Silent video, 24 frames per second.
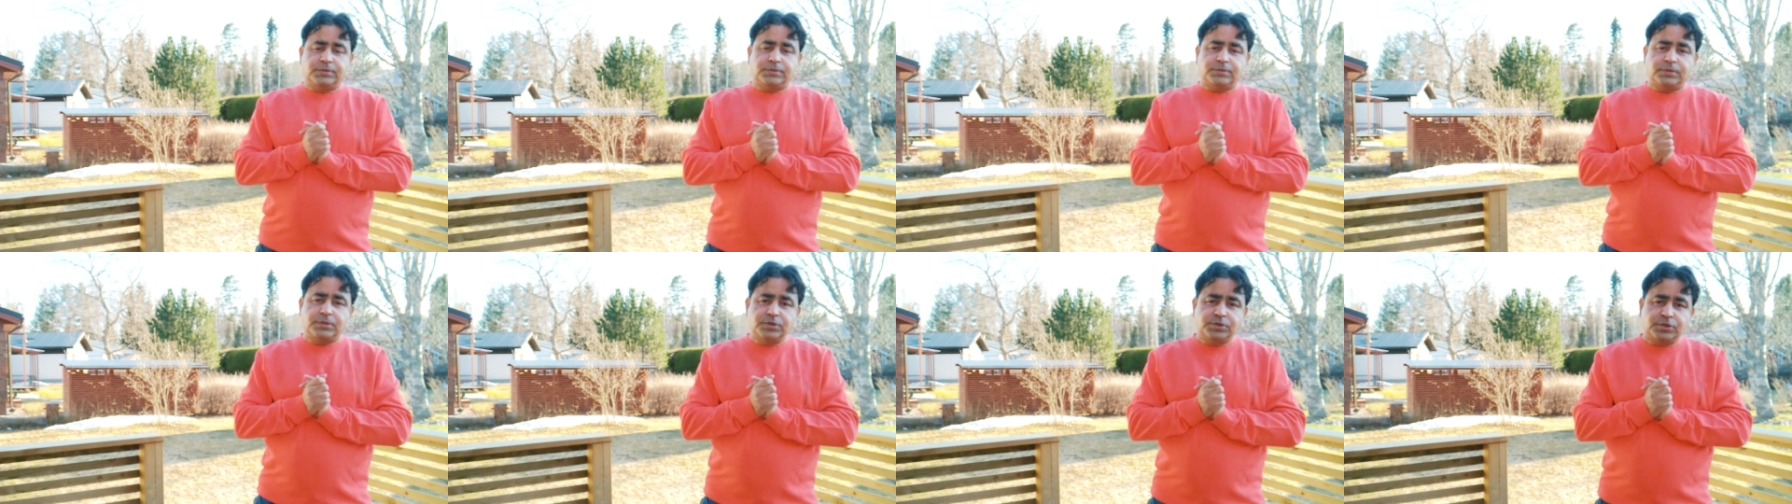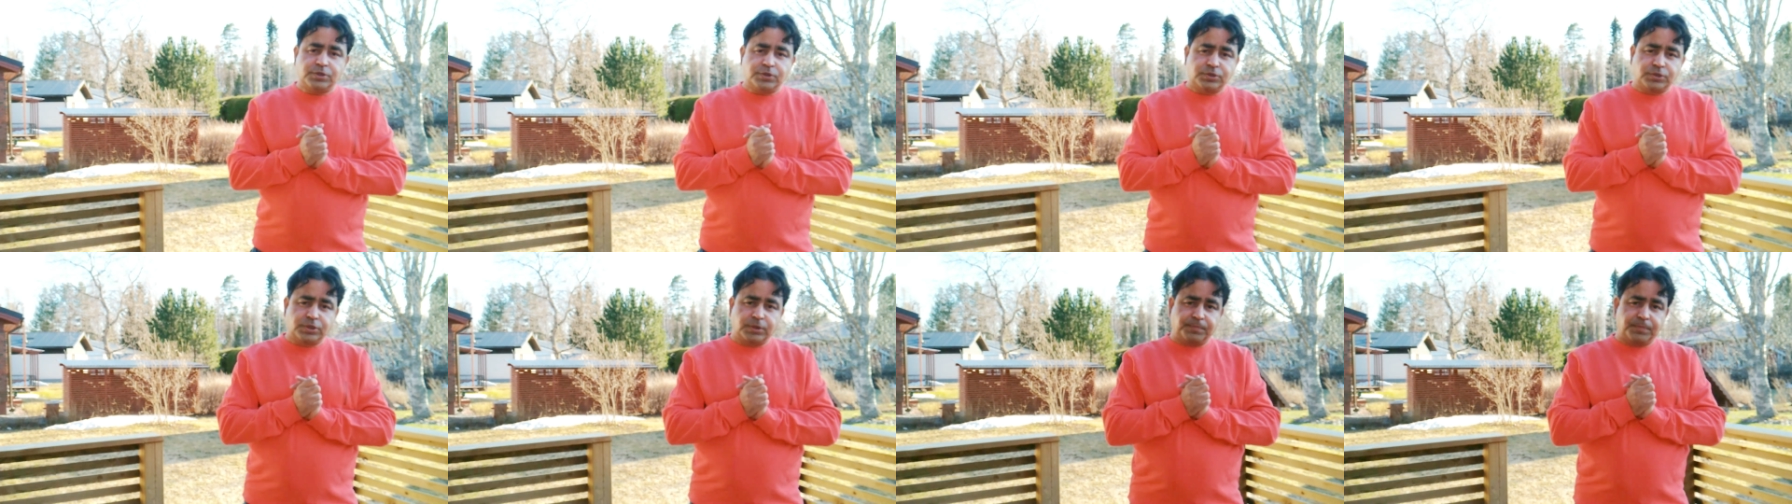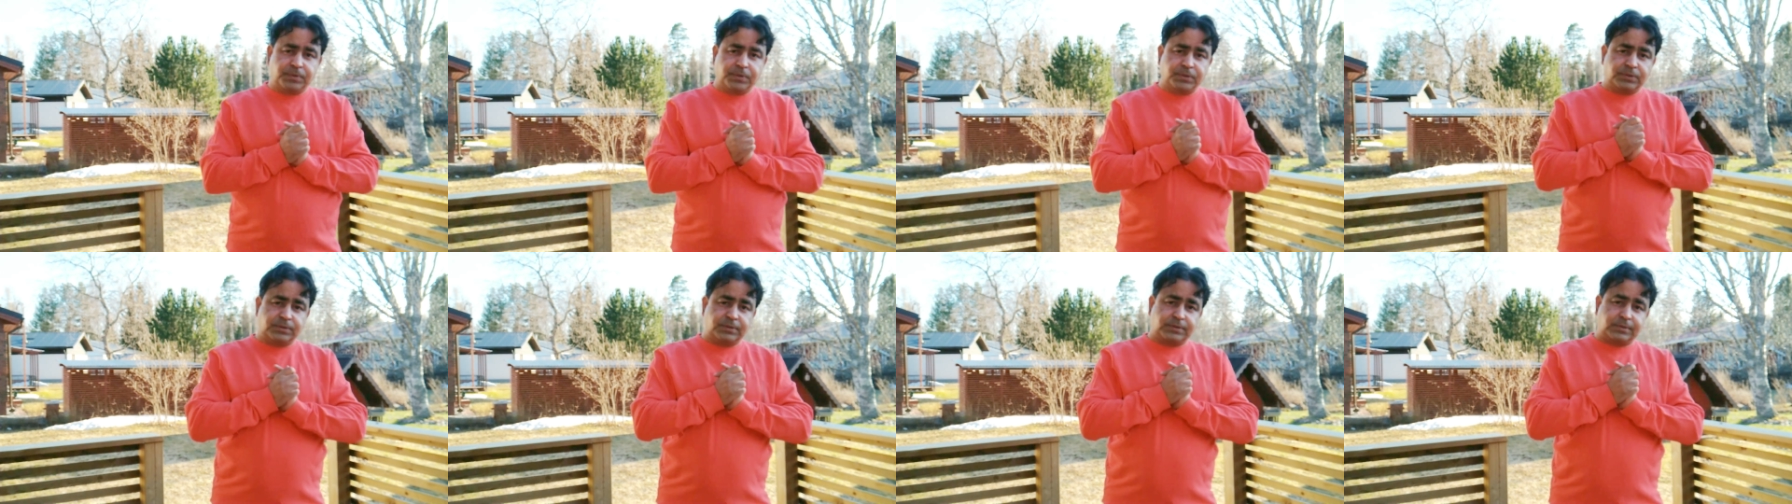this
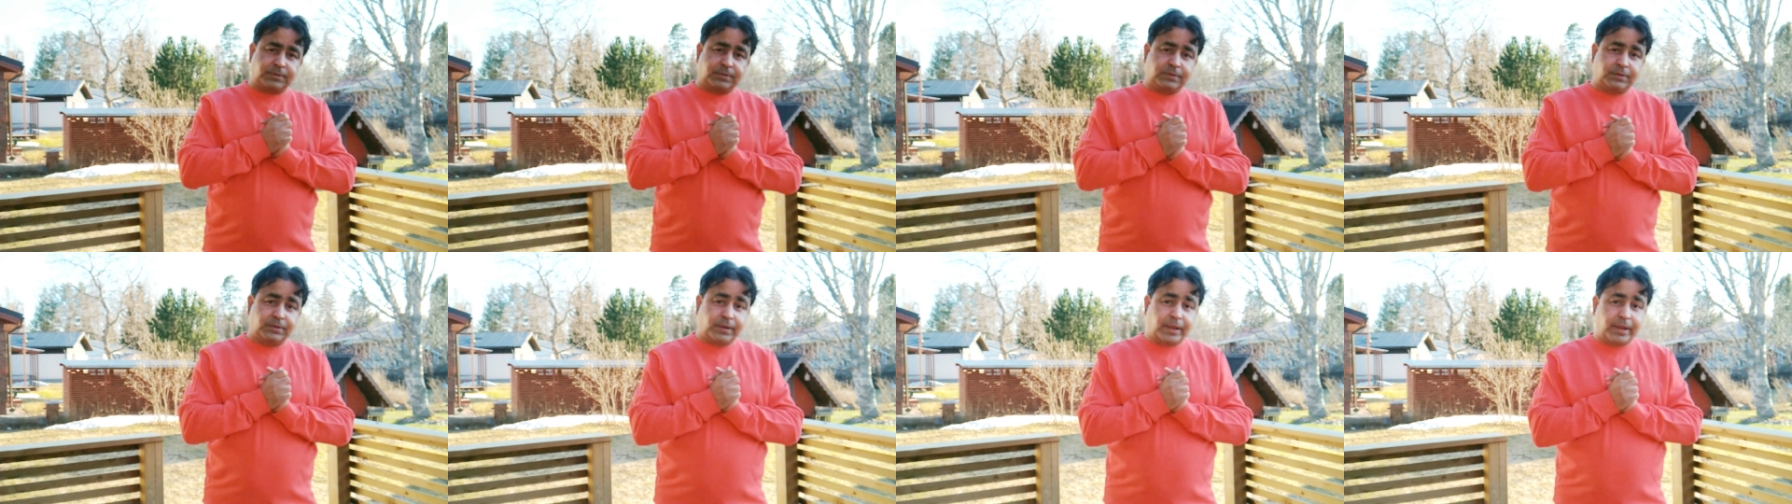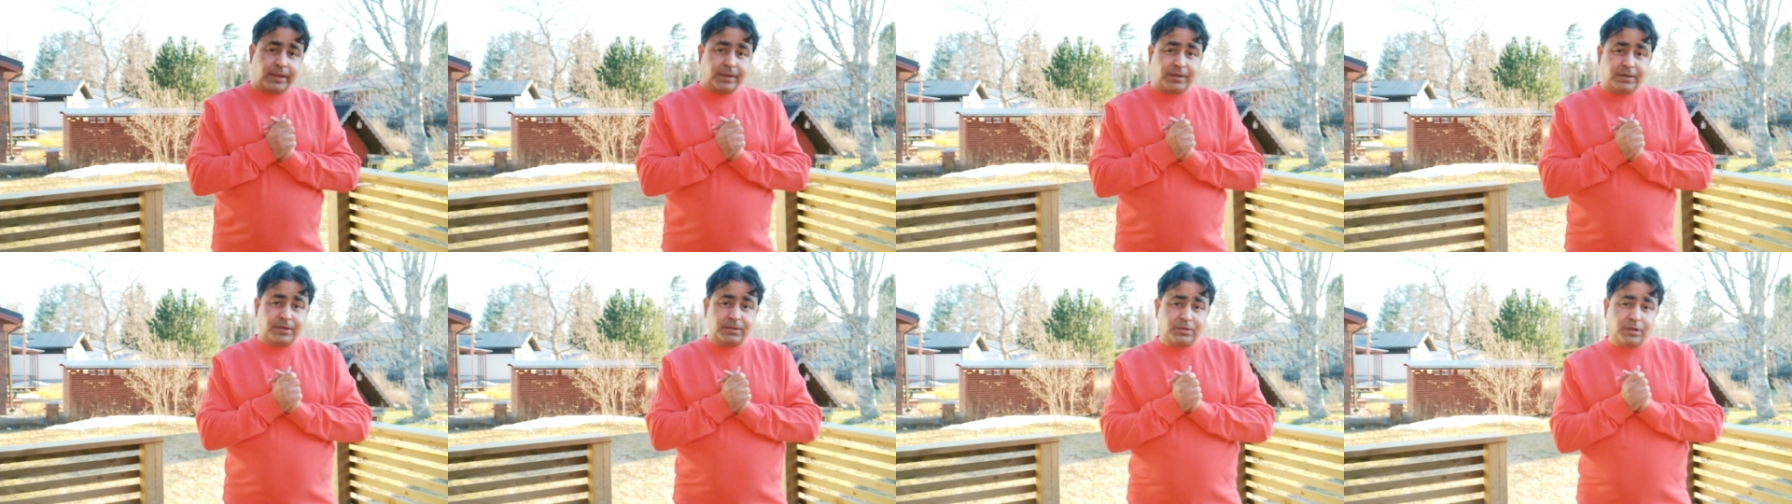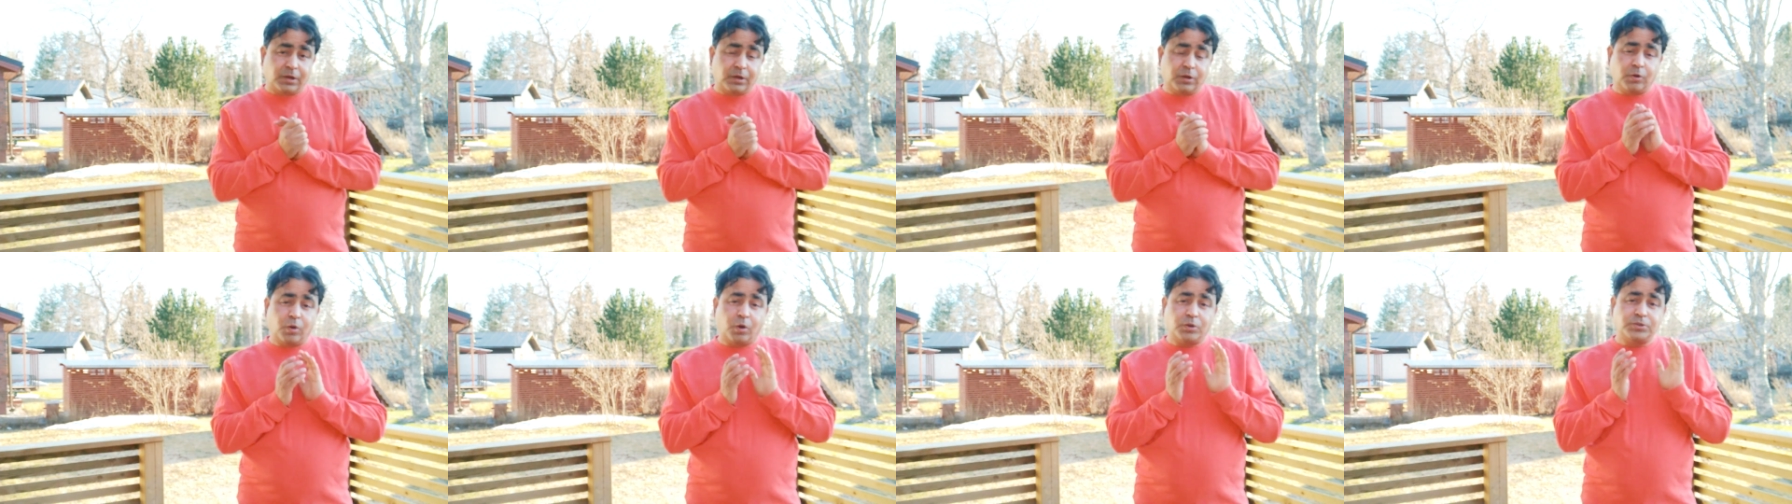internship is, like, in
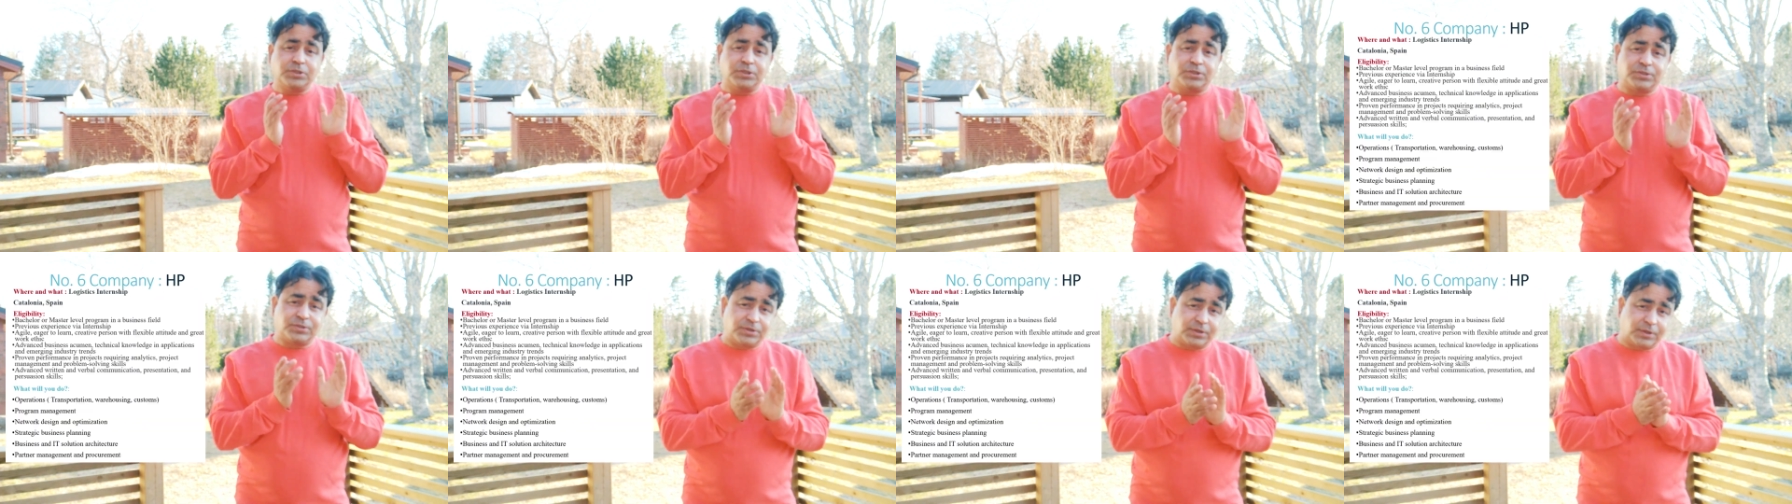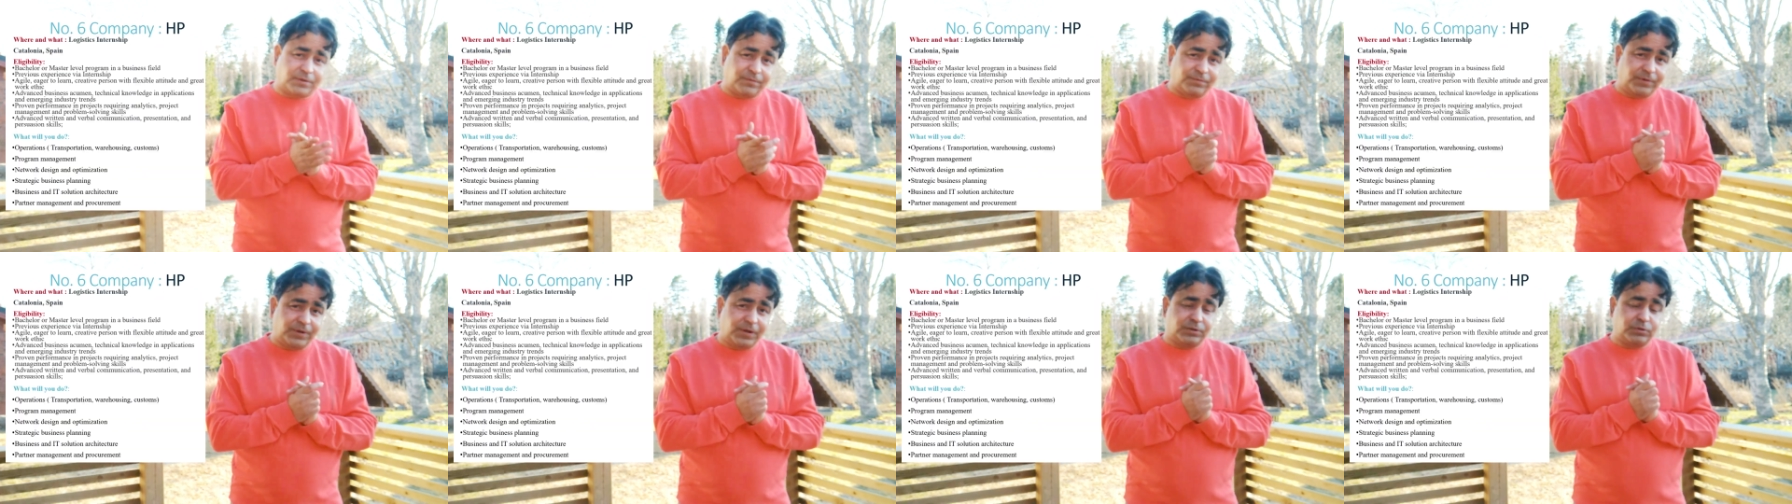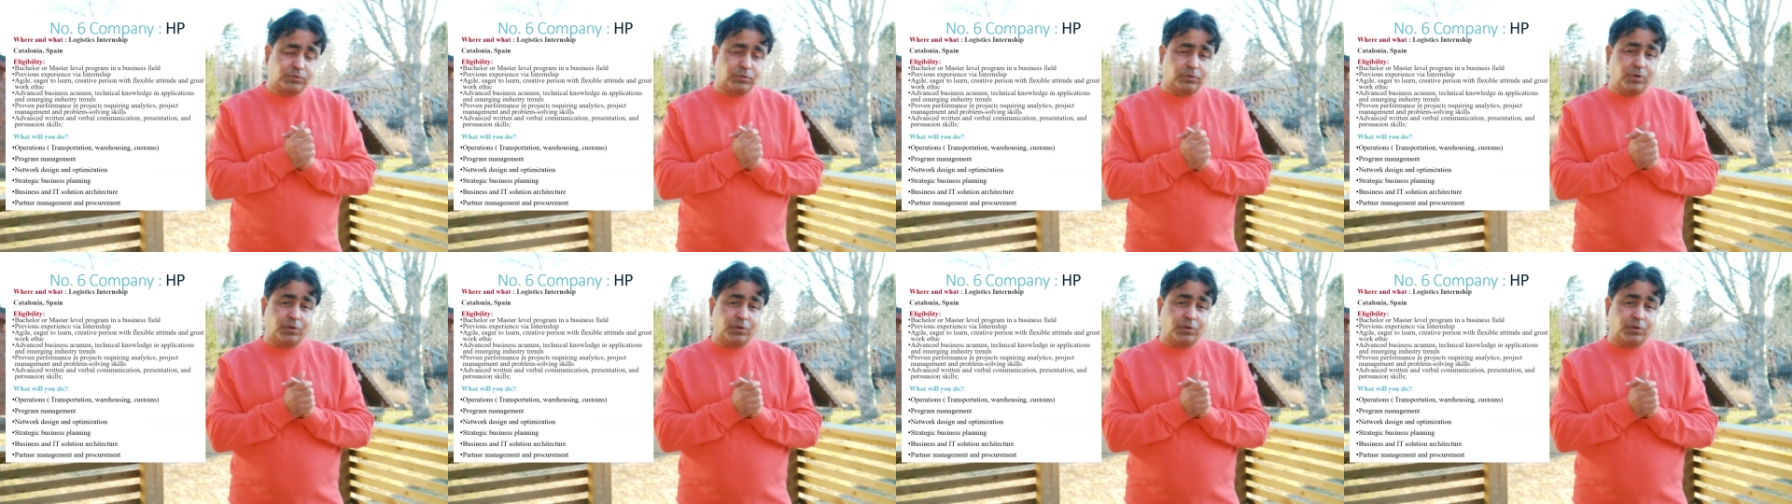the logistic field.